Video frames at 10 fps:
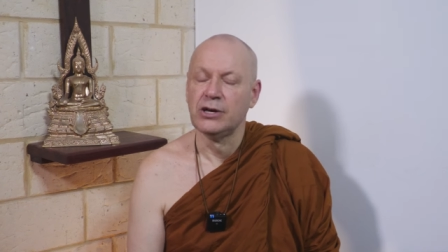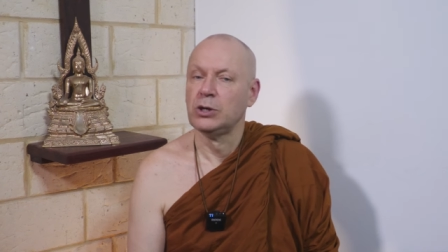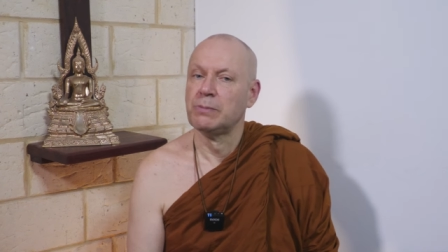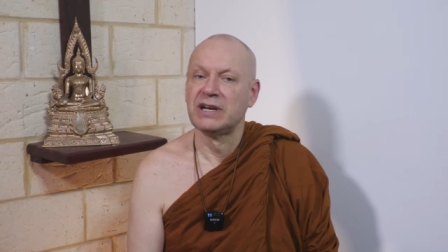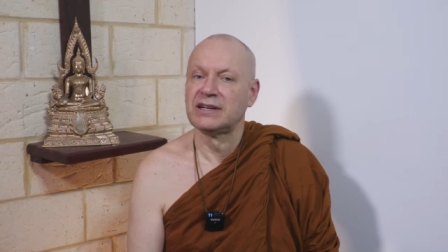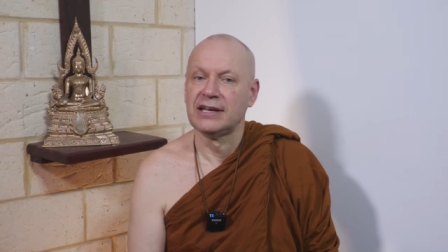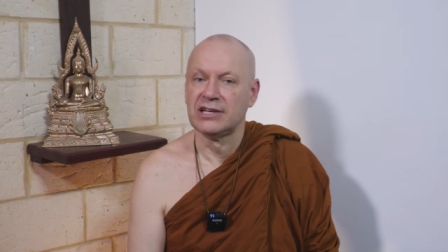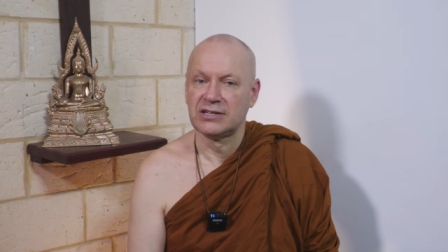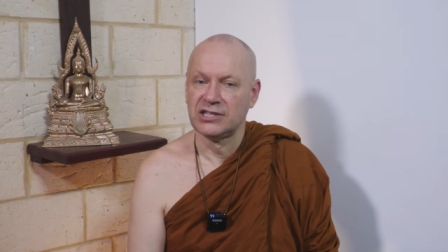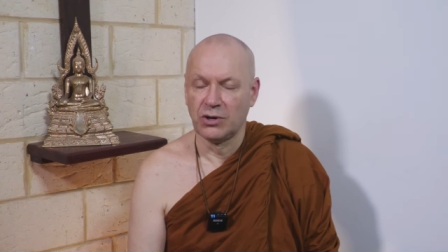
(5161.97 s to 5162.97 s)
your
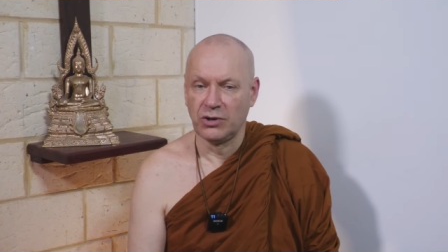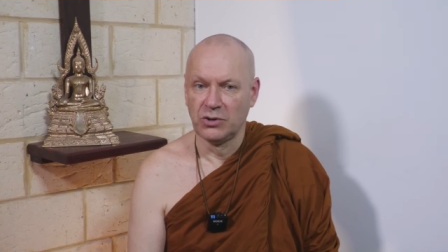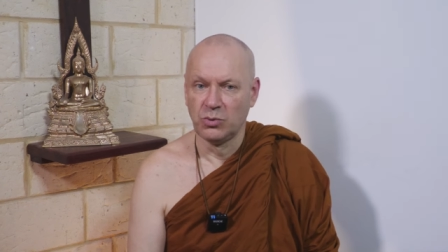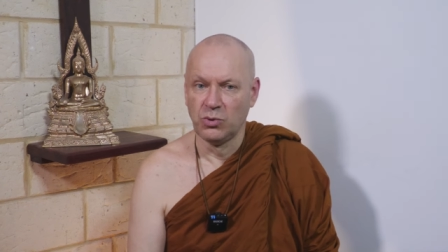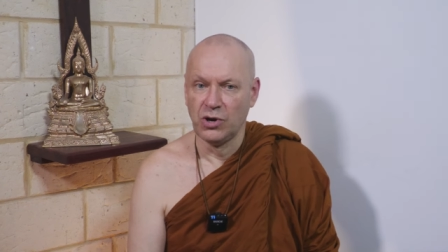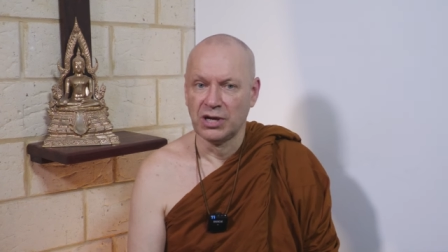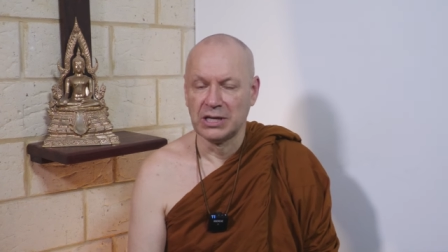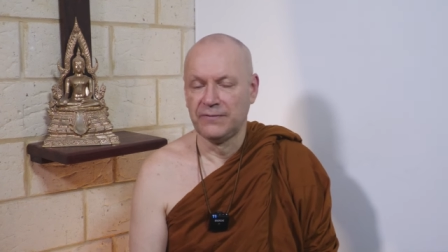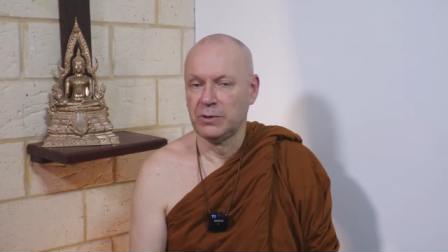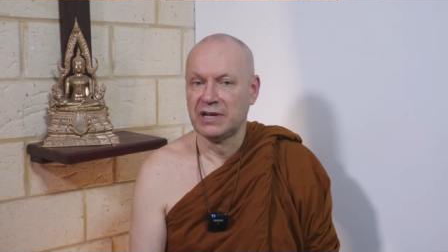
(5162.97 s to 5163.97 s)
meditation is not going to work.
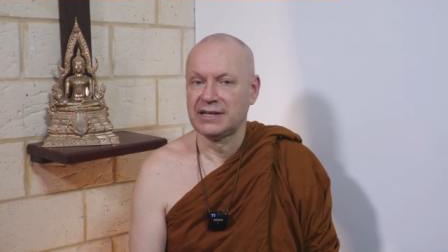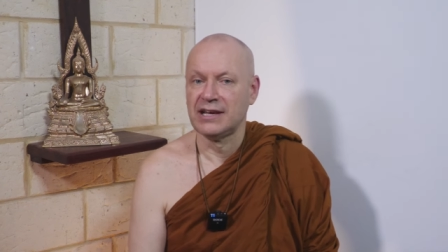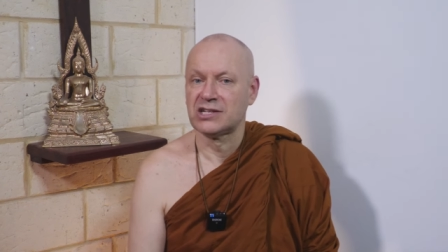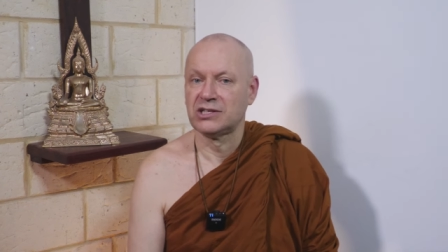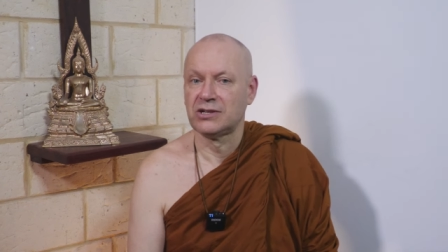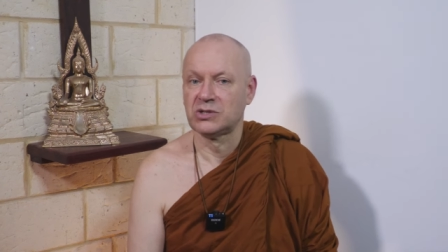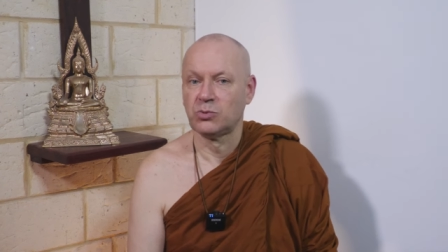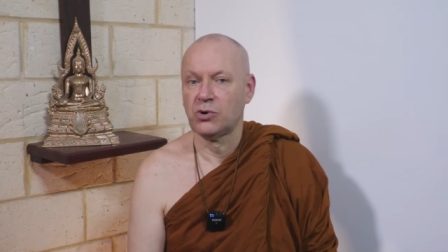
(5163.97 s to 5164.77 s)
And if your meditation doesn't